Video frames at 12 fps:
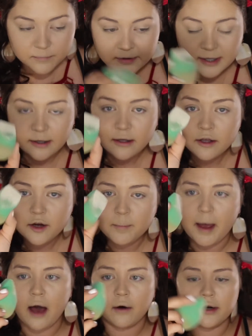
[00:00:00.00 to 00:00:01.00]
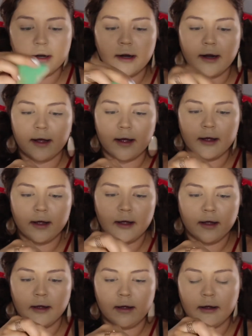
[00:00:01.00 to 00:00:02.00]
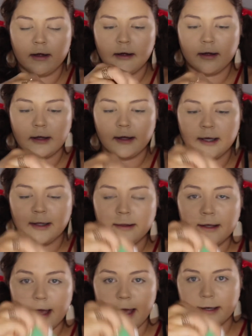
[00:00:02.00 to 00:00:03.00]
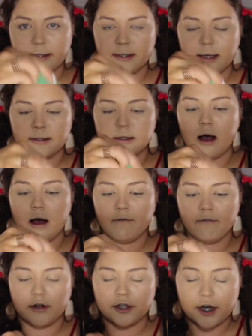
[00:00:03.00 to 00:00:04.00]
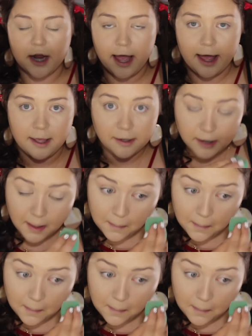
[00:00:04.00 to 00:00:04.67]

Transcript: taking your powder, get the excess off on your hand,